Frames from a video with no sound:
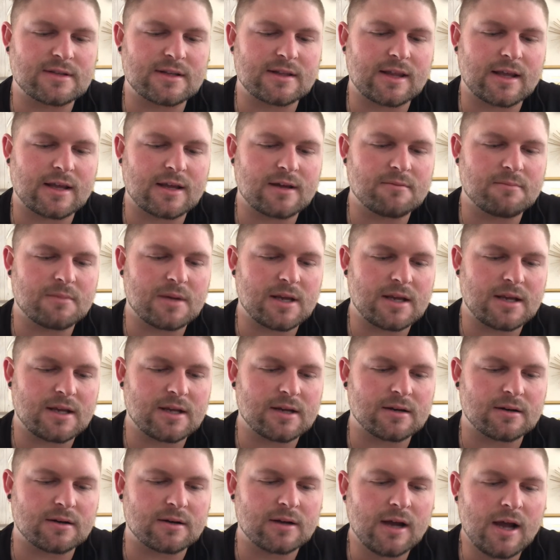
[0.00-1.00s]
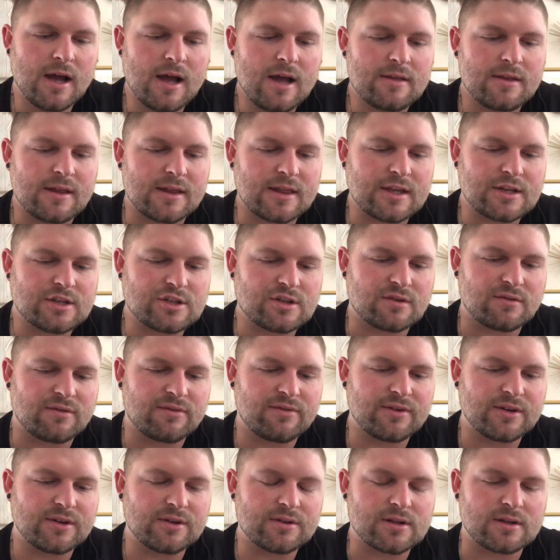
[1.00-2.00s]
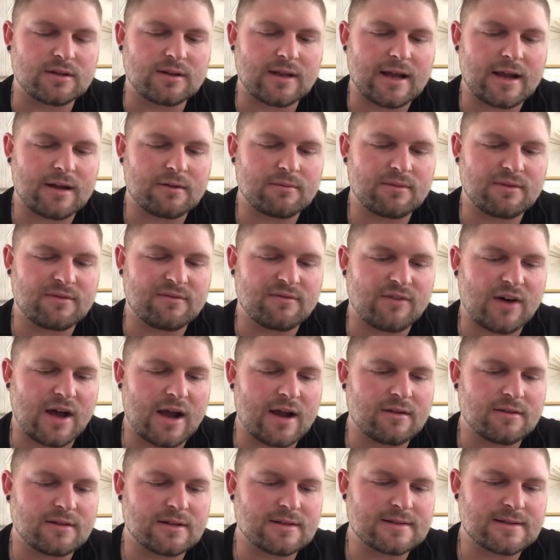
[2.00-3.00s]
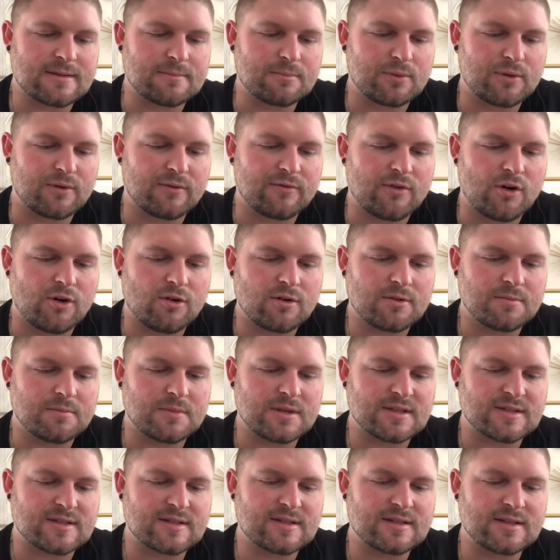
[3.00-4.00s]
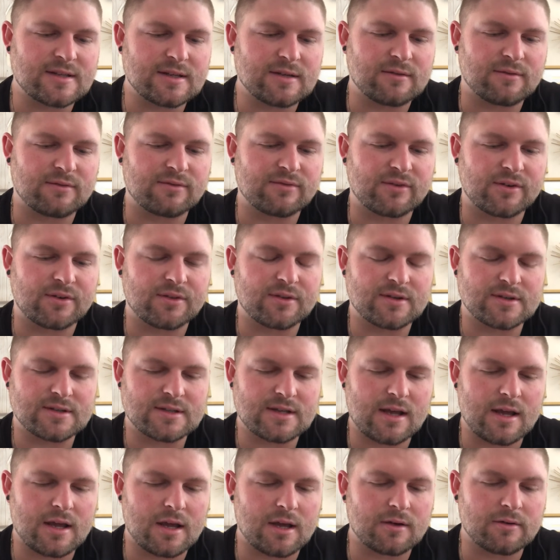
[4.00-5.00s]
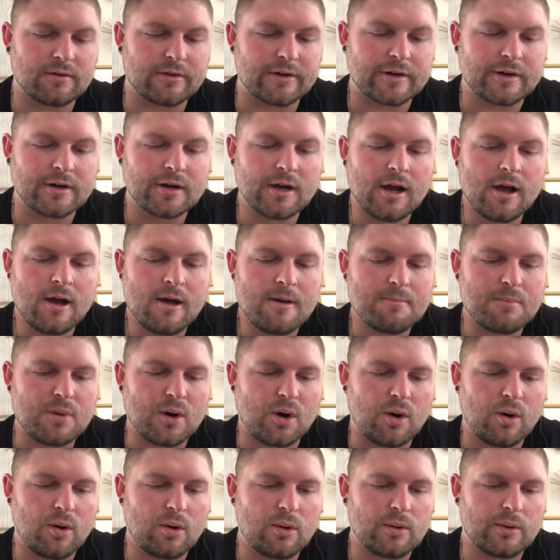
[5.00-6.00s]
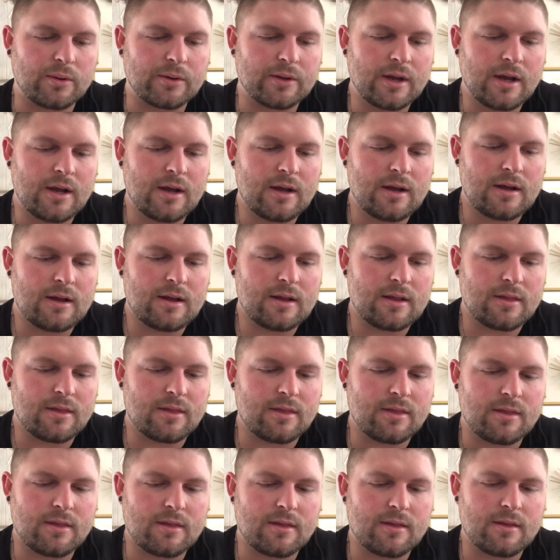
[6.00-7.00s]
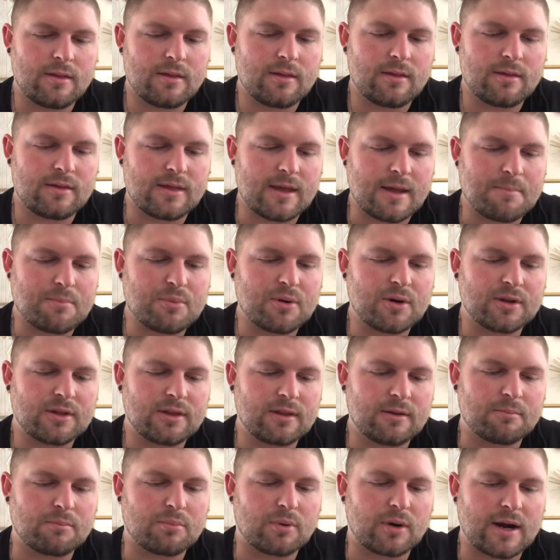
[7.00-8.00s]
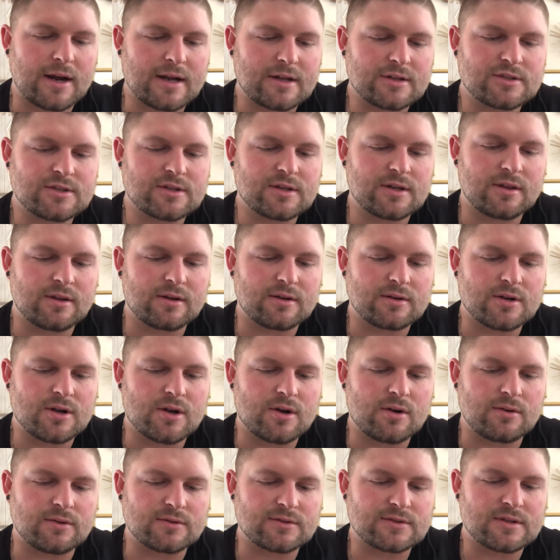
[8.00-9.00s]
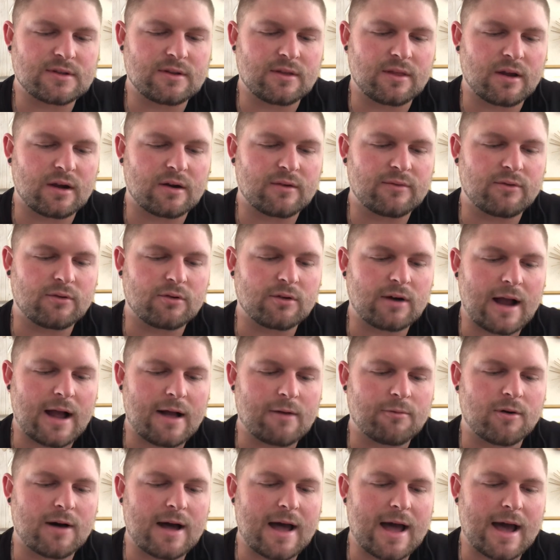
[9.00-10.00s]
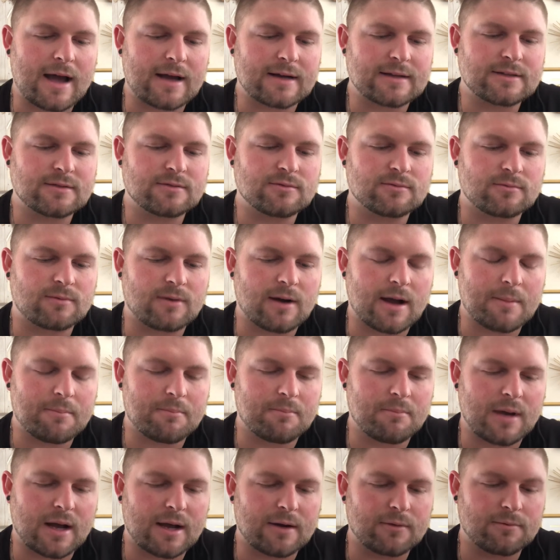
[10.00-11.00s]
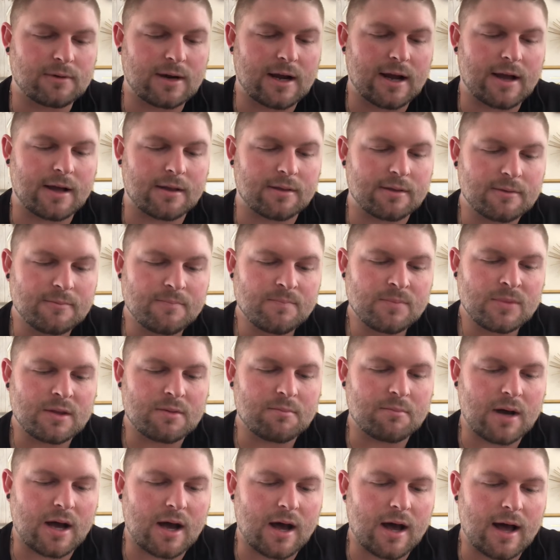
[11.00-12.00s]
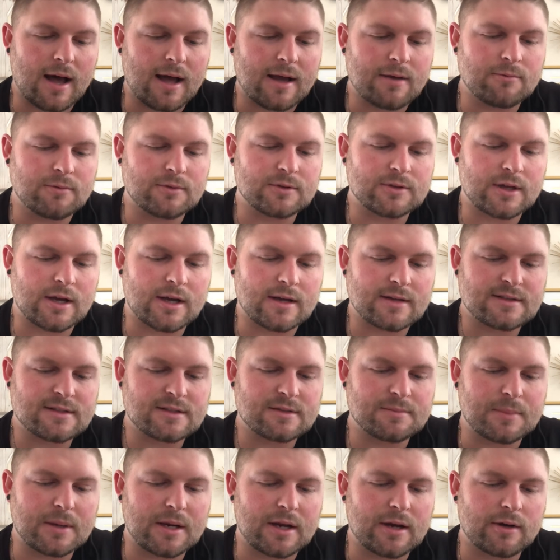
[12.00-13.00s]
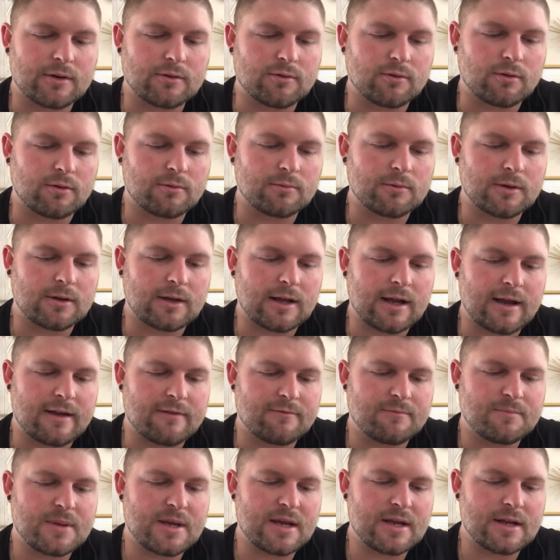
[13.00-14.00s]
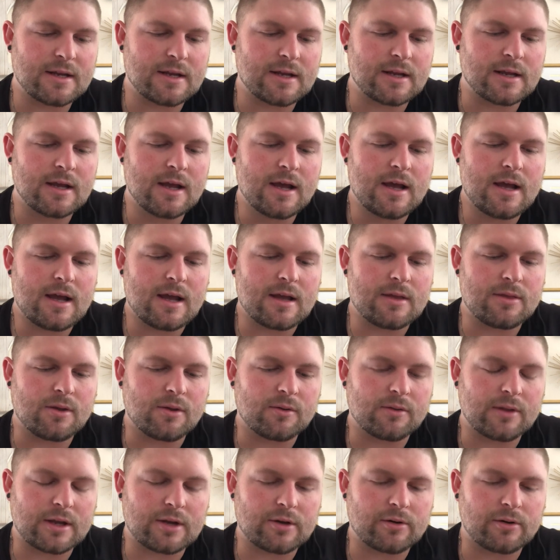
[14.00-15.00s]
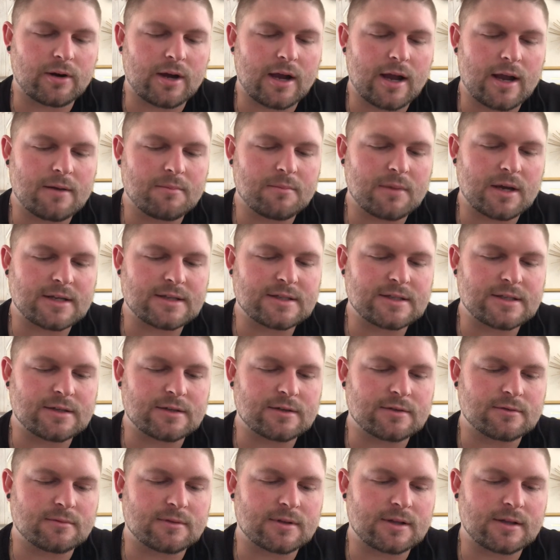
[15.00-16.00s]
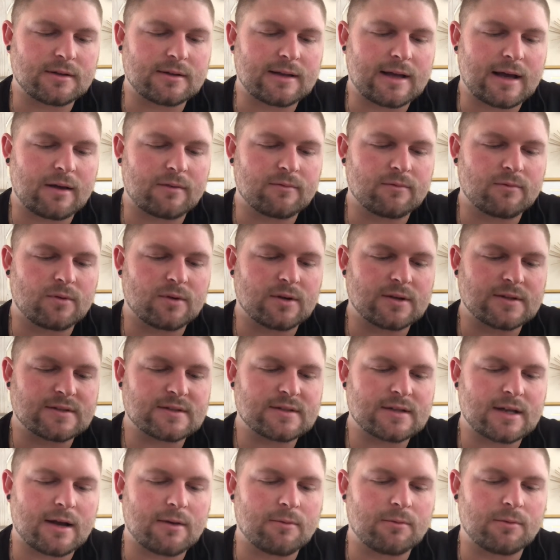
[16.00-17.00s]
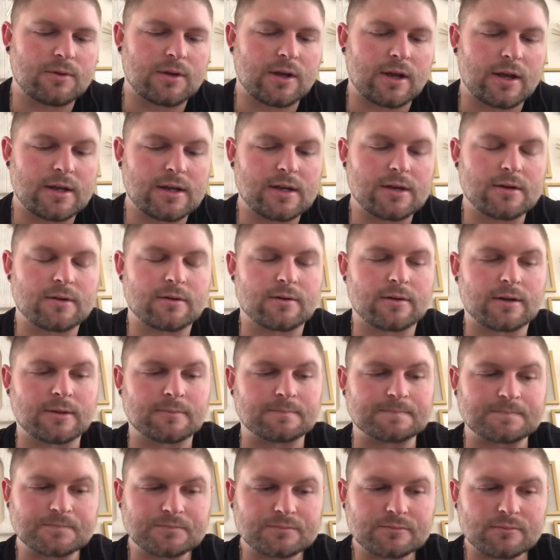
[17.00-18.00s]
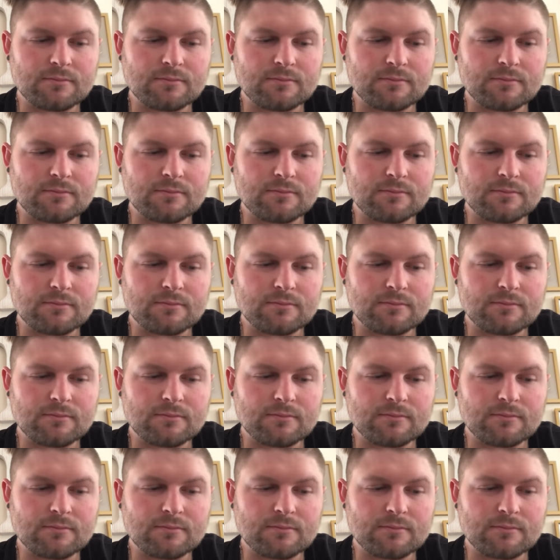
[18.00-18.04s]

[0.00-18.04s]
that they commit here, that they should fill the land with violence and provoke me still further to anger? Behold, they put the branch to their nose. Therefore I will act in my wrath. My eye will not spare, nor will I have pity. And though they cry in my tears with a loud voice, I will not hear them."